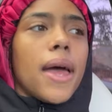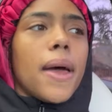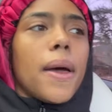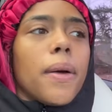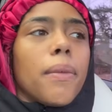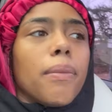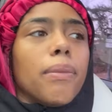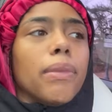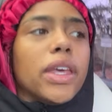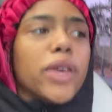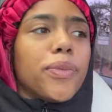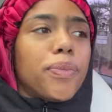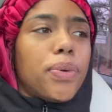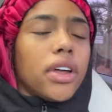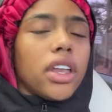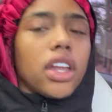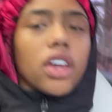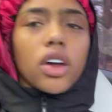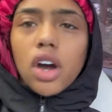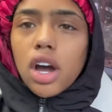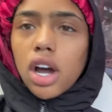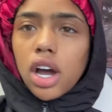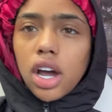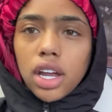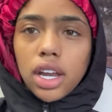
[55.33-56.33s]
Me putting
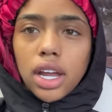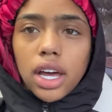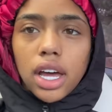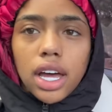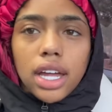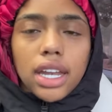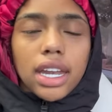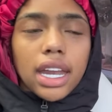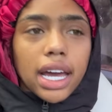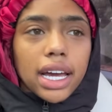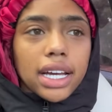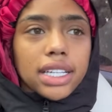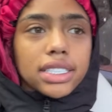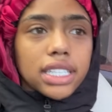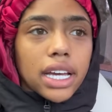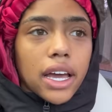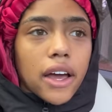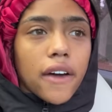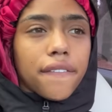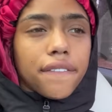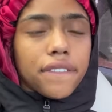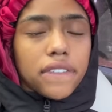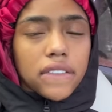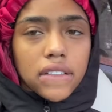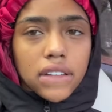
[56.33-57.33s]
on a nice
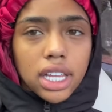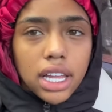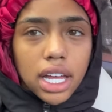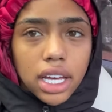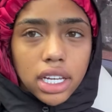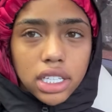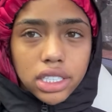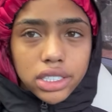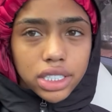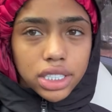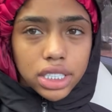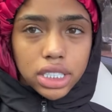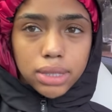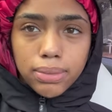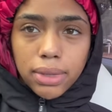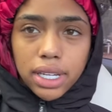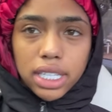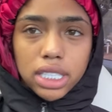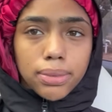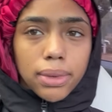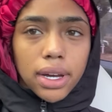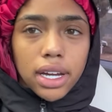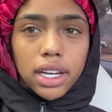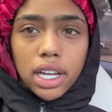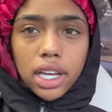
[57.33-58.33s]
outfit like just
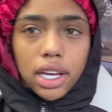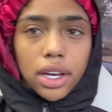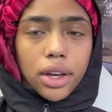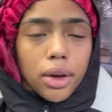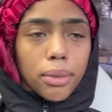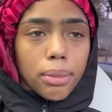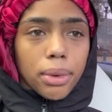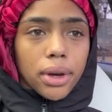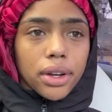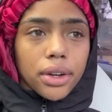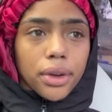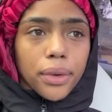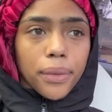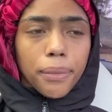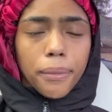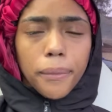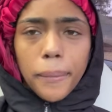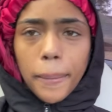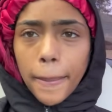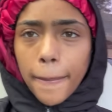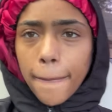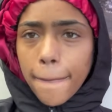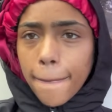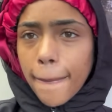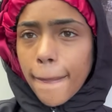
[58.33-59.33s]
makes my day go better.
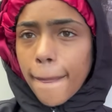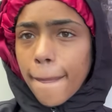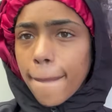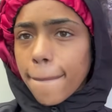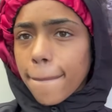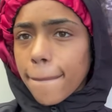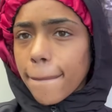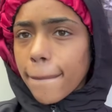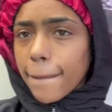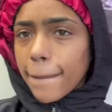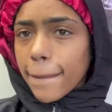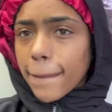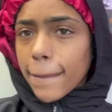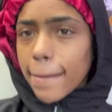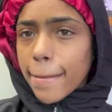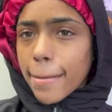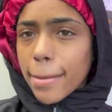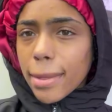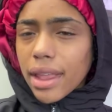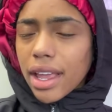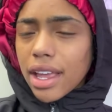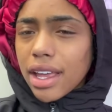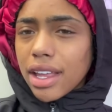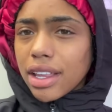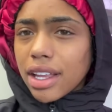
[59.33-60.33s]

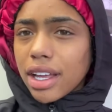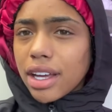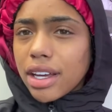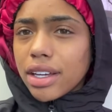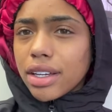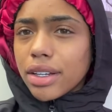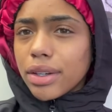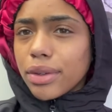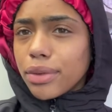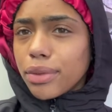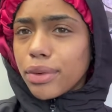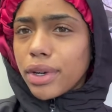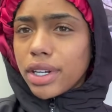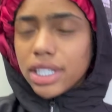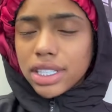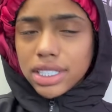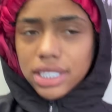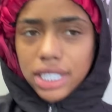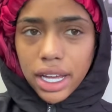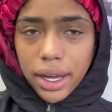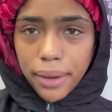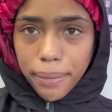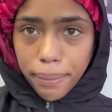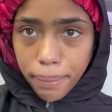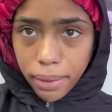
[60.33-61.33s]
And like, what is
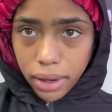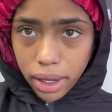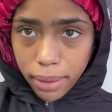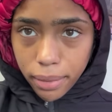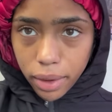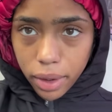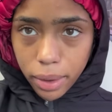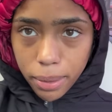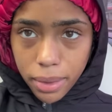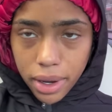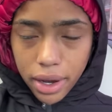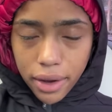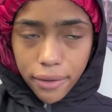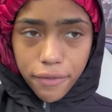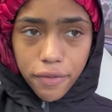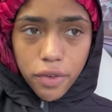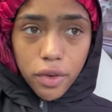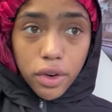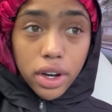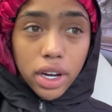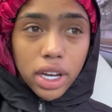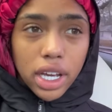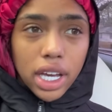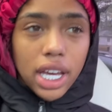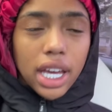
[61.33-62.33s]
that bump on my
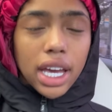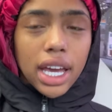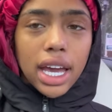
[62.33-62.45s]
forehead?